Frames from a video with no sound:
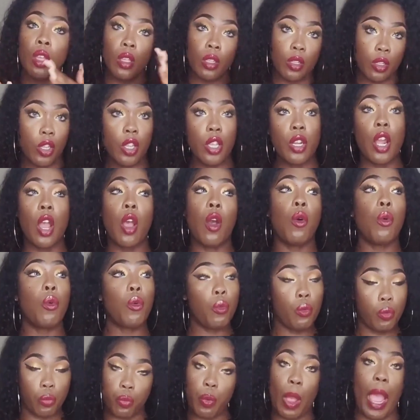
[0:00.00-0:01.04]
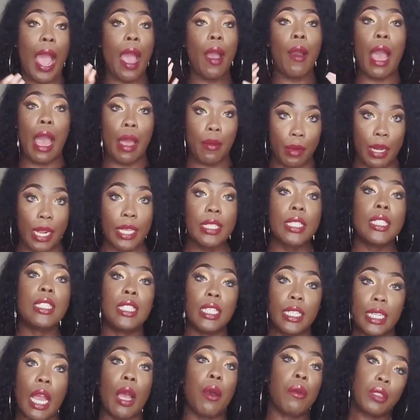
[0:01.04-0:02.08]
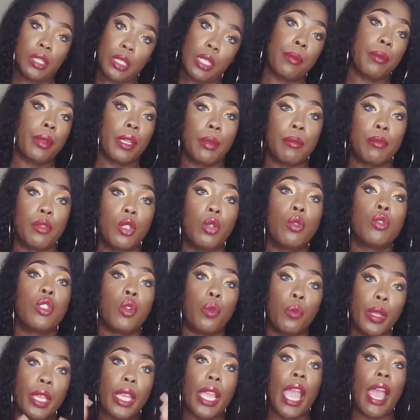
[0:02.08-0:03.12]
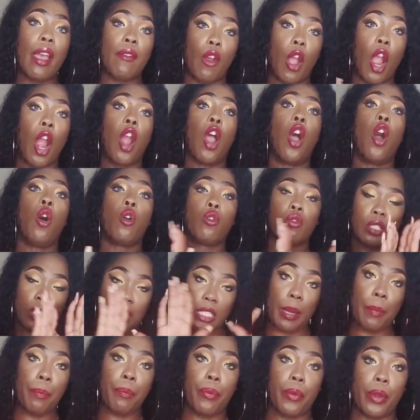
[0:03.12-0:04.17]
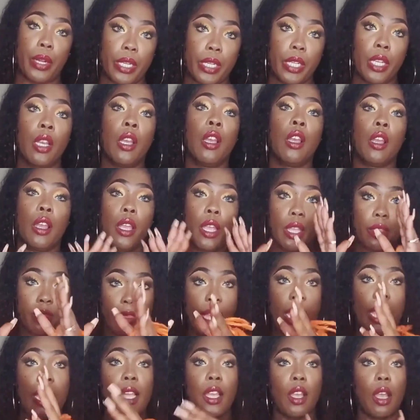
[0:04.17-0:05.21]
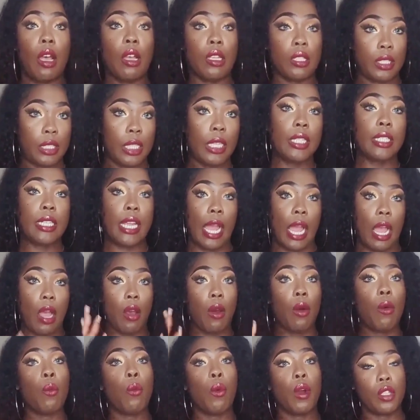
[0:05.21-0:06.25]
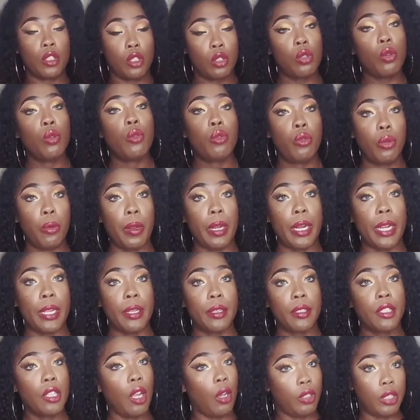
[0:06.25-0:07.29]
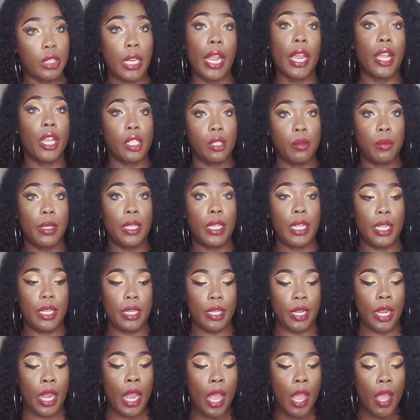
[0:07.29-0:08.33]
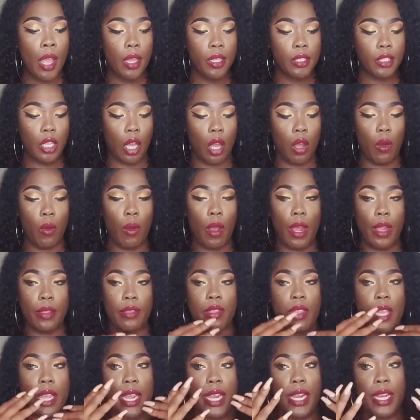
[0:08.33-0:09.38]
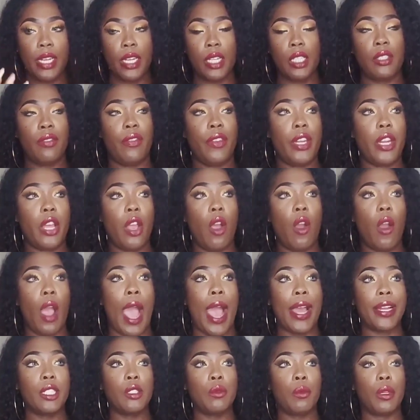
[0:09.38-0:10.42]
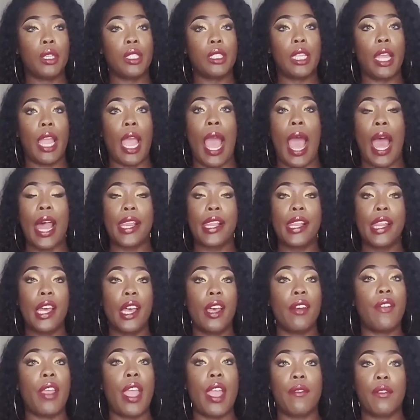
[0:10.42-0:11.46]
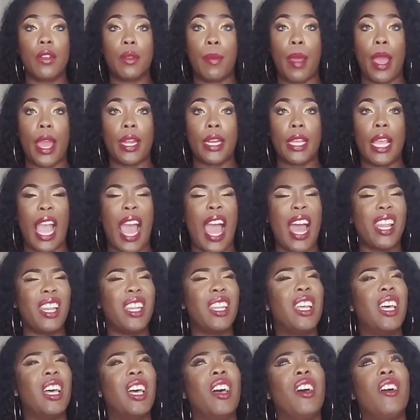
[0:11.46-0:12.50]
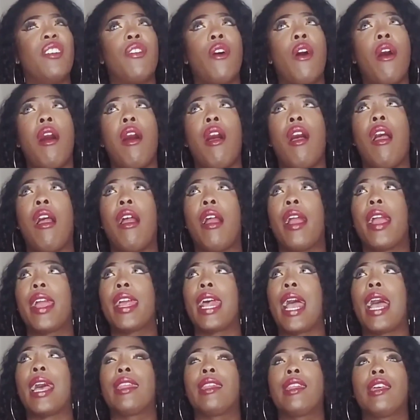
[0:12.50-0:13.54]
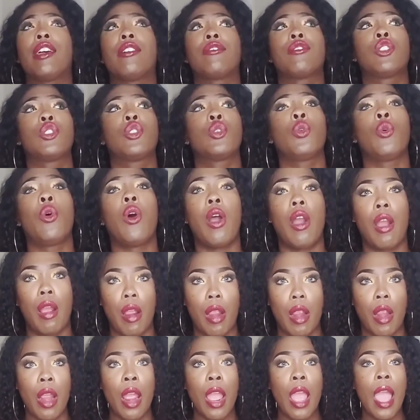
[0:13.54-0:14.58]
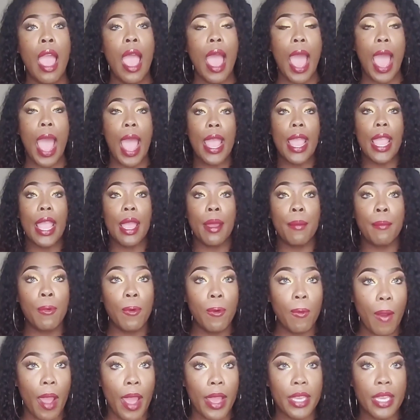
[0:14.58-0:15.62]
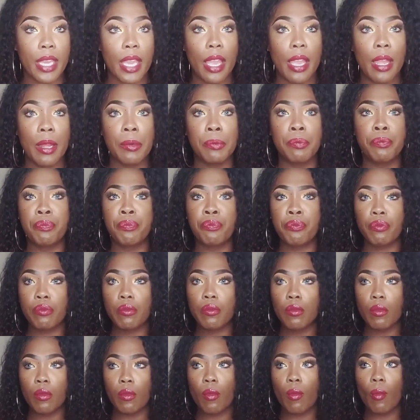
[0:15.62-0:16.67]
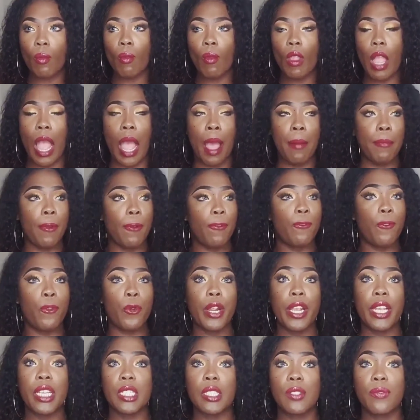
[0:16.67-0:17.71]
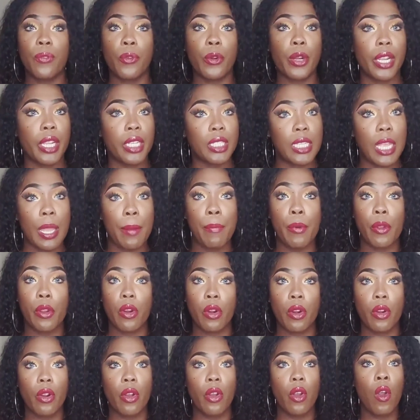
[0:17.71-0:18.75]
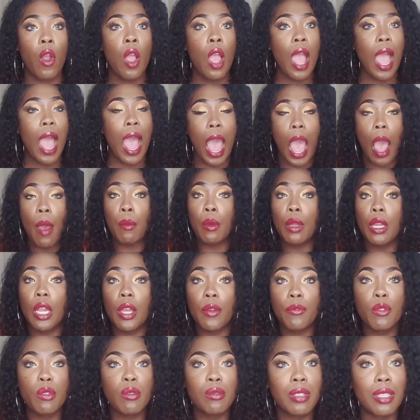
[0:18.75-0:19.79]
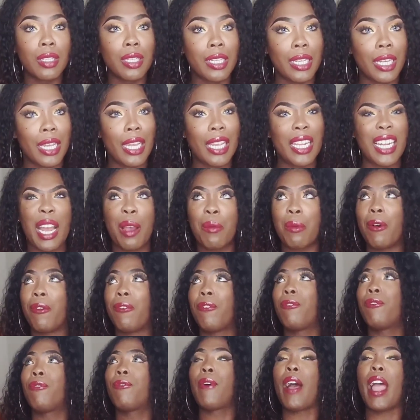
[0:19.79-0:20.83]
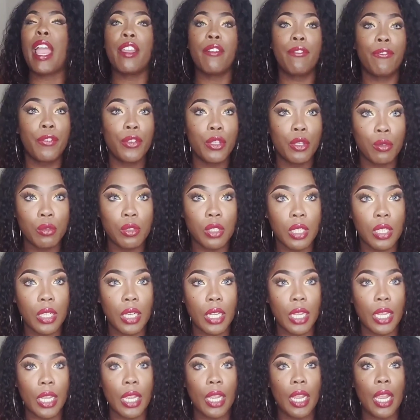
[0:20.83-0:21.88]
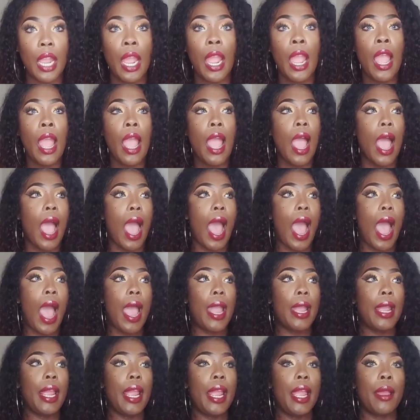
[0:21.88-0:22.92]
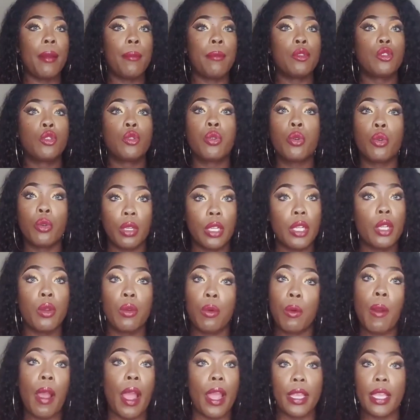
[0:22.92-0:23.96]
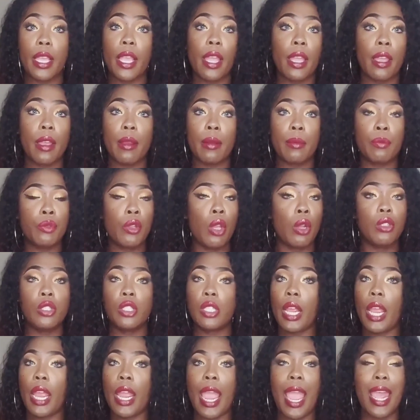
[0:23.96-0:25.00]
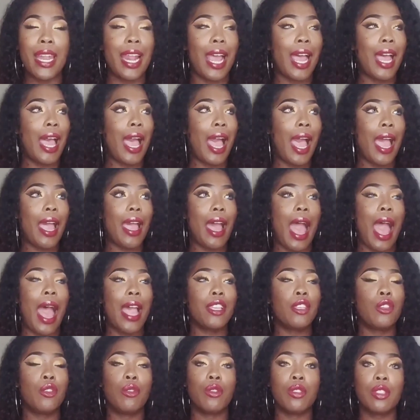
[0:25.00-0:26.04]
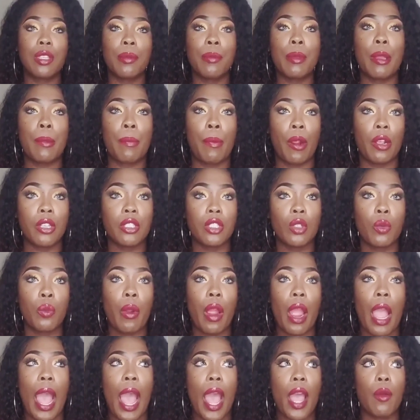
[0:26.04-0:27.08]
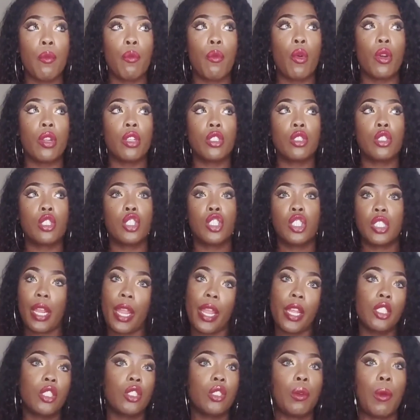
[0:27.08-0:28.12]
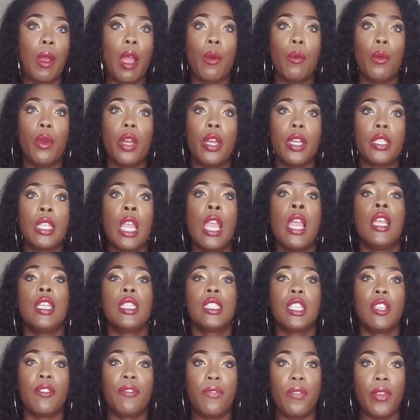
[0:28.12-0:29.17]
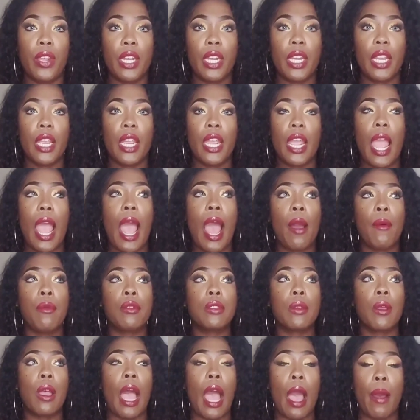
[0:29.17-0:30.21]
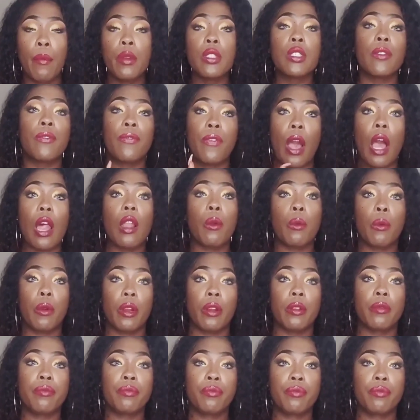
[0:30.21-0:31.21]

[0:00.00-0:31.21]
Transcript: you know, I would like to sit down with some of them too so we can have our own separate thing, a sit down 1, 2, 3. No shade, because we need it. So in this video, I just want to say I love everybody. I love hard and I love too hard. I am who I am. I'm a friend's friend type of girl. I will love you to the end. I will fight for you to the end. I am truly who I am. No shade. And I used to be a person where I wanted to change who I was to fit in. I was a follower.